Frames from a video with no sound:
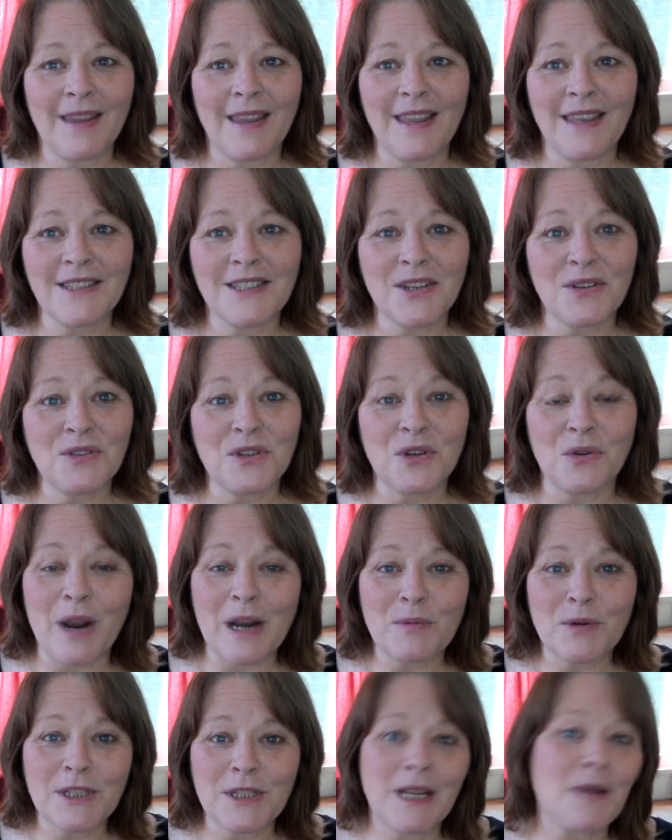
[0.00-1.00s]
so
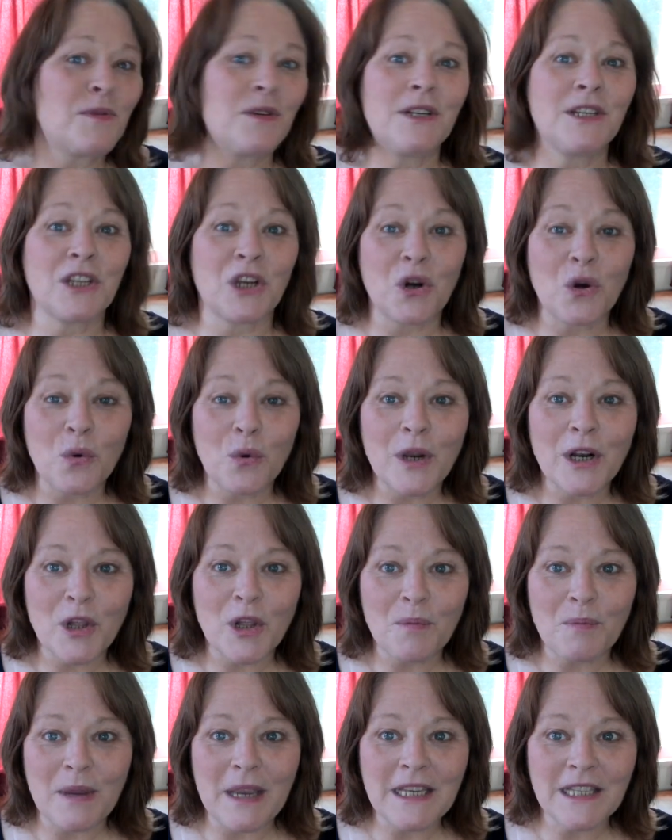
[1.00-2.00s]
direct perception is a
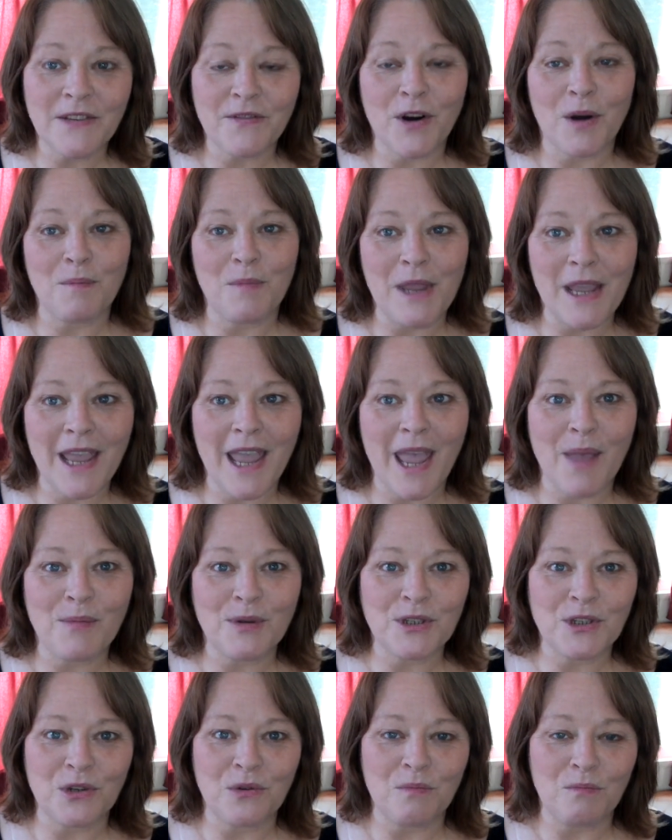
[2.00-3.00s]
critical piece of our being
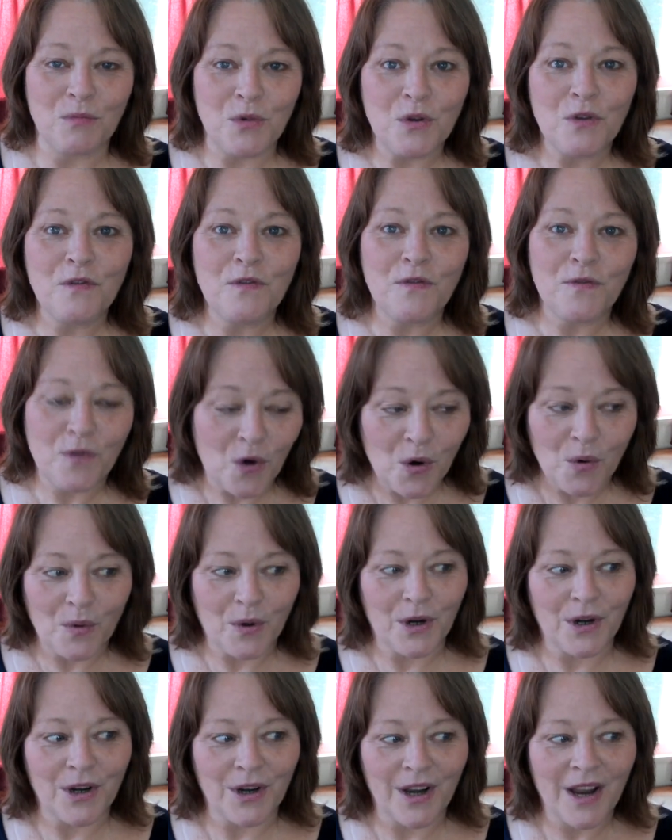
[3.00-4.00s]
able to move
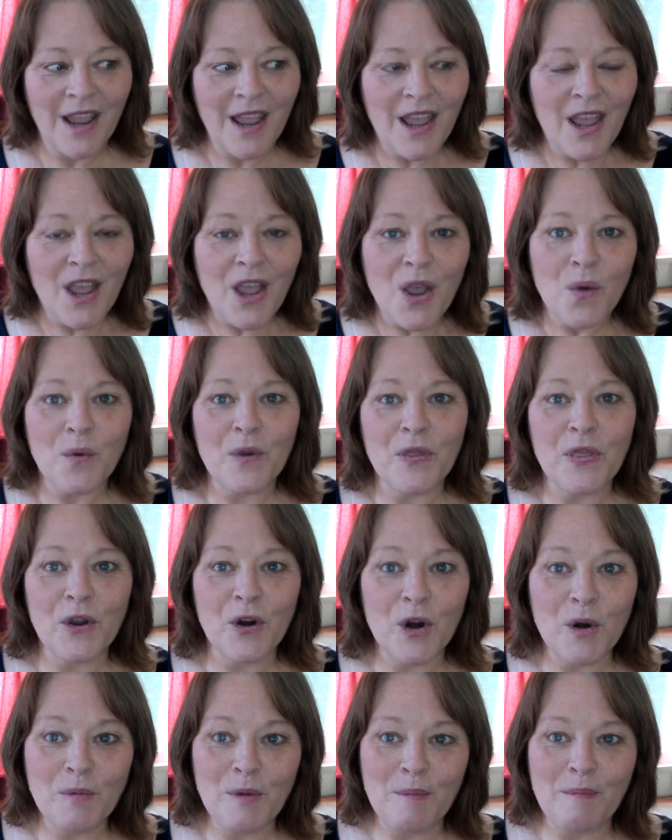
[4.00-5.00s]
forward with the
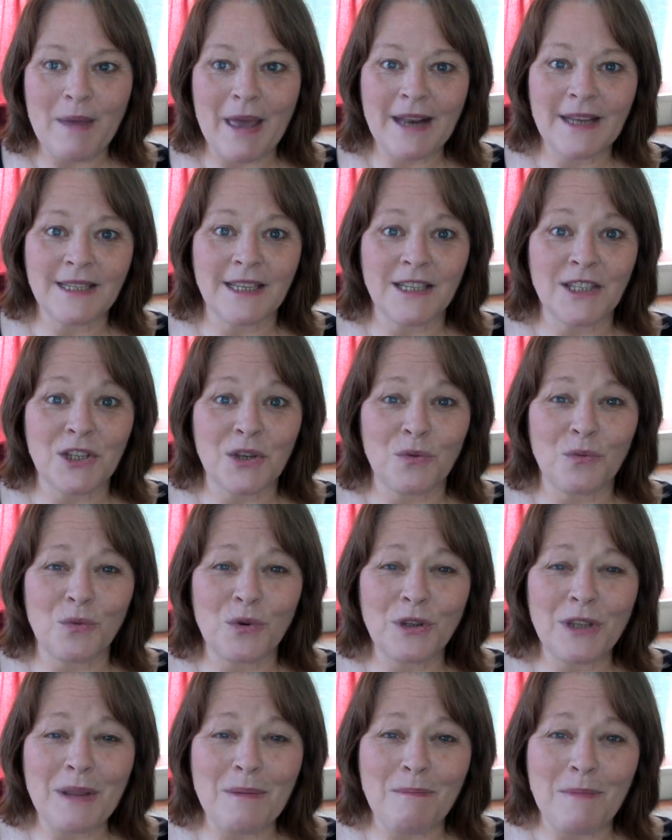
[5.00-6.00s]
herbal medicines and
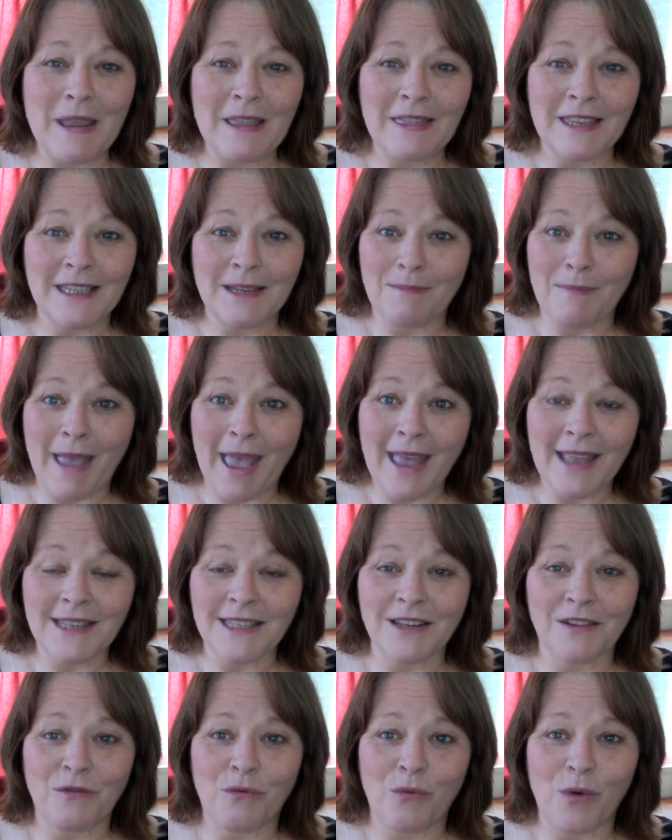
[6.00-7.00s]
really meet the
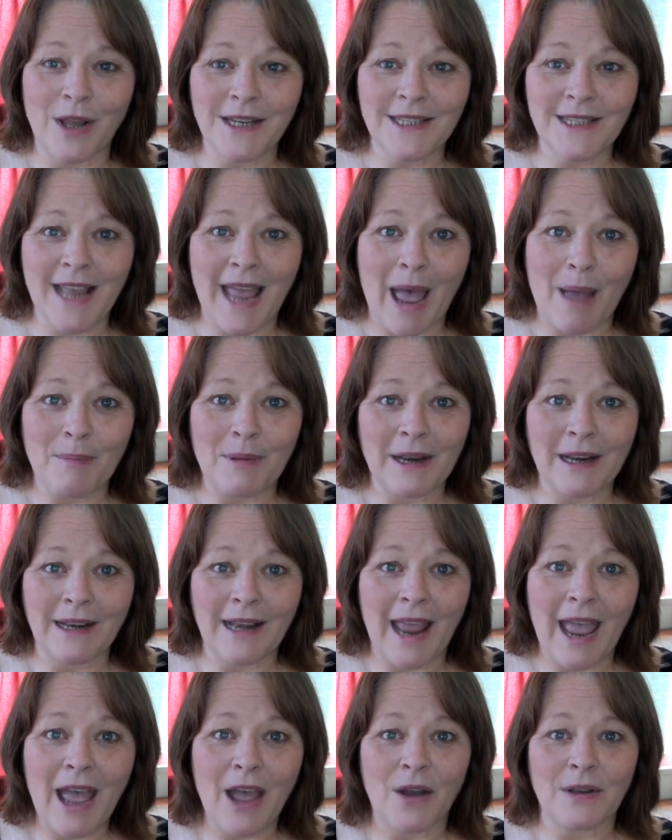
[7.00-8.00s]
demands of what is happening
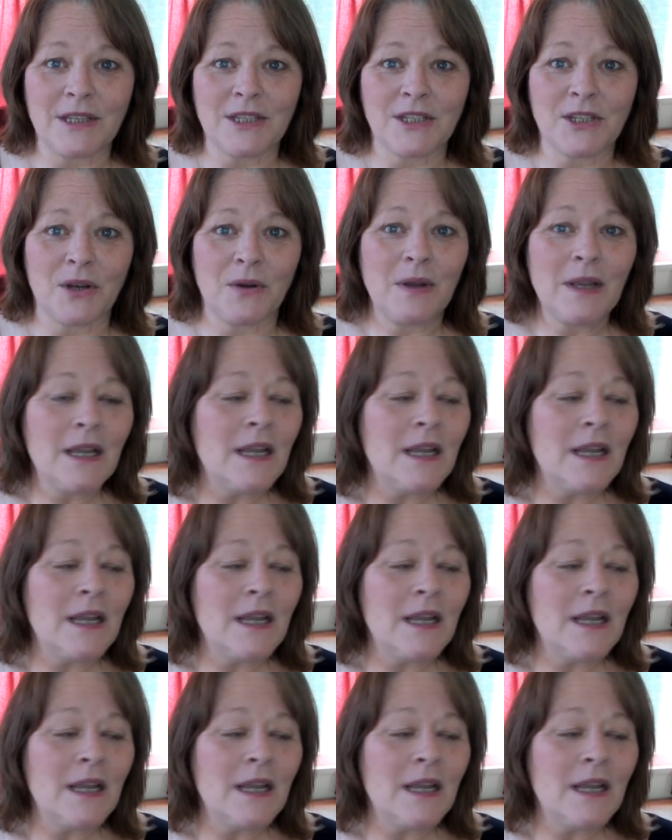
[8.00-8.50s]
now. And so